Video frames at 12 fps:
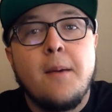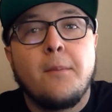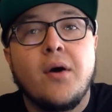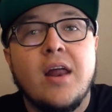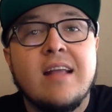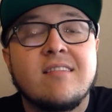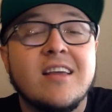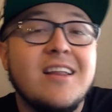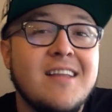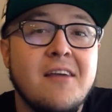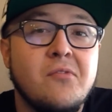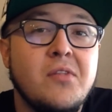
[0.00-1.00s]
But it's going to
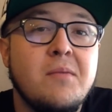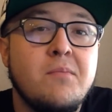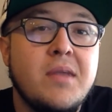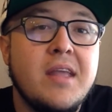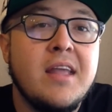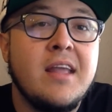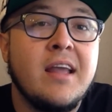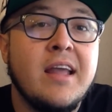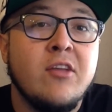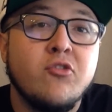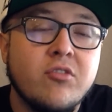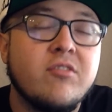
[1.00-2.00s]
definitely be
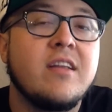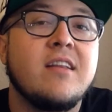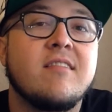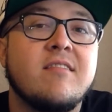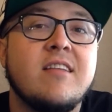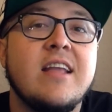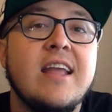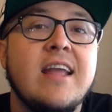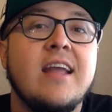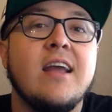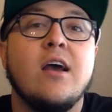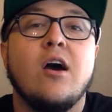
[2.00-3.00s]
interesting to
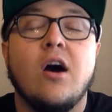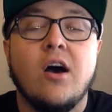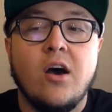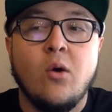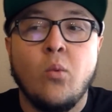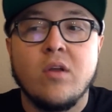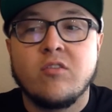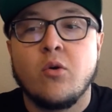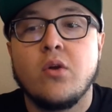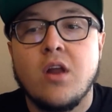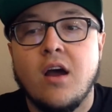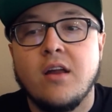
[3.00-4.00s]
see uh, what's
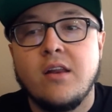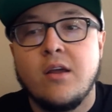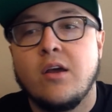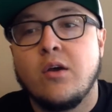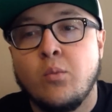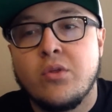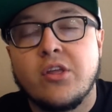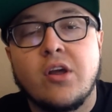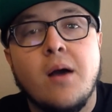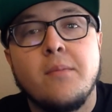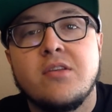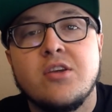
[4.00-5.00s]
going on with the
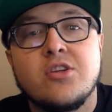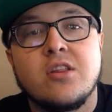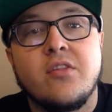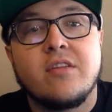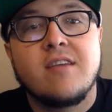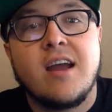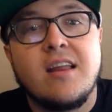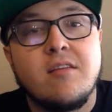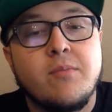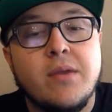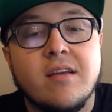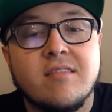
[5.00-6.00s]
competition in the tight ends
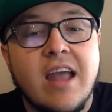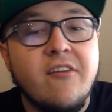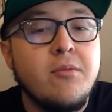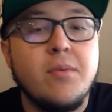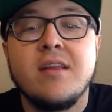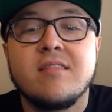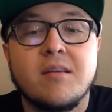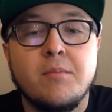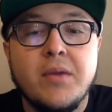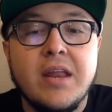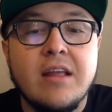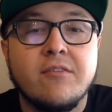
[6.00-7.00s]
because everybody's
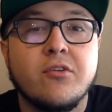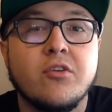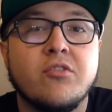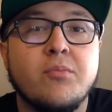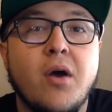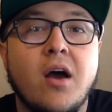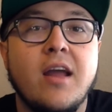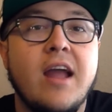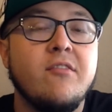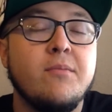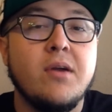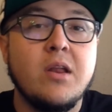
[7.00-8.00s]
competing for a spot.
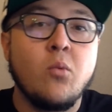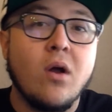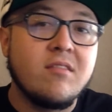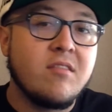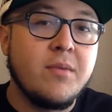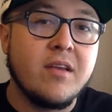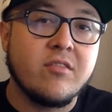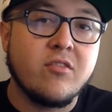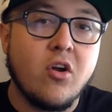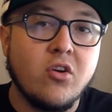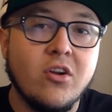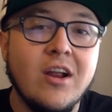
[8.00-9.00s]
Everybody wants to be a
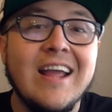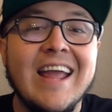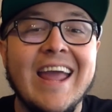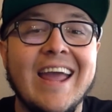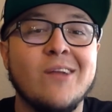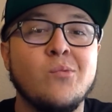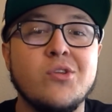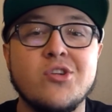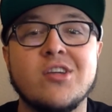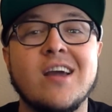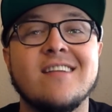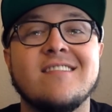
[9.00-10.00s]
starter, and we
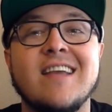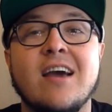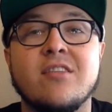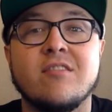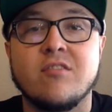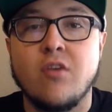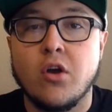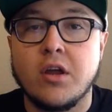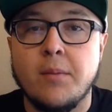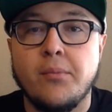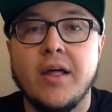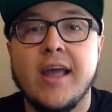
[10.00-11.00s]
just got to see how this is all going
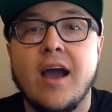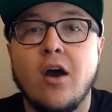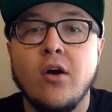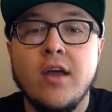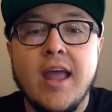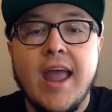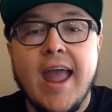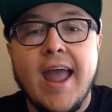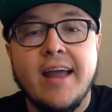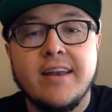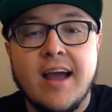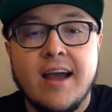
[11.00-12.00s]
to play out.
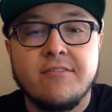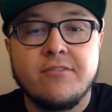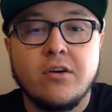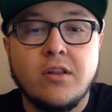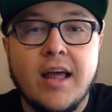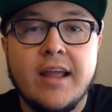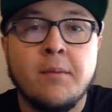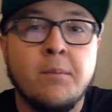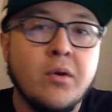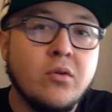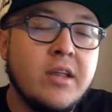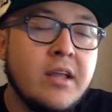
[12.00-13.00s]
And I feel like
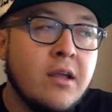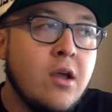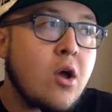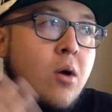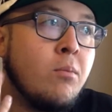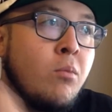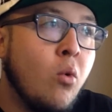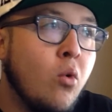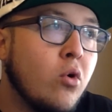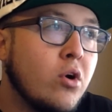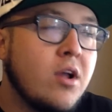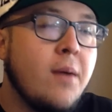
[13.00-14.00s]
building
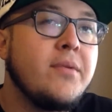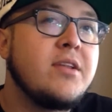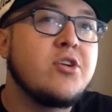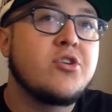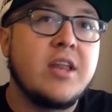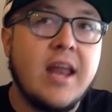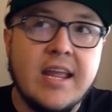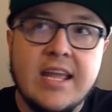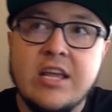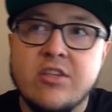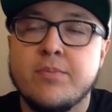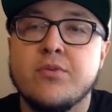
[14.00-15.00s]
more competition at
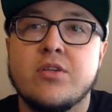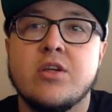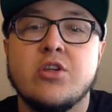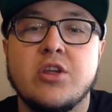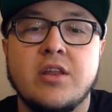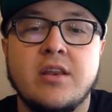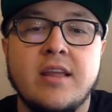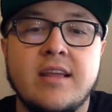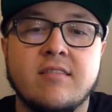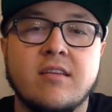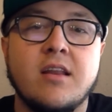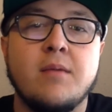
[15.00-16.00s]
each position
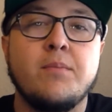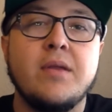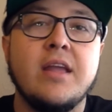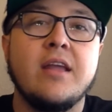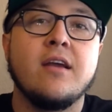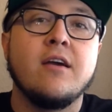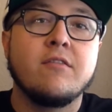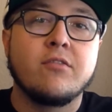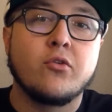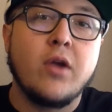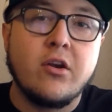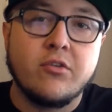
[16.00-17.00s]
is going to be for
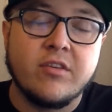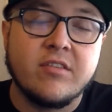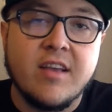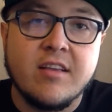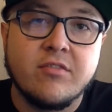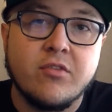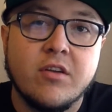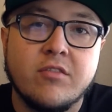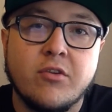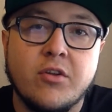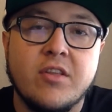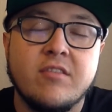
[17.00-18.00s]
greater success for us
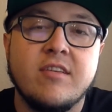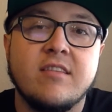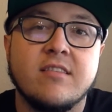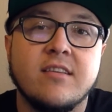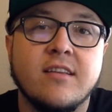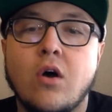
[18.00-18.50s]
during the season.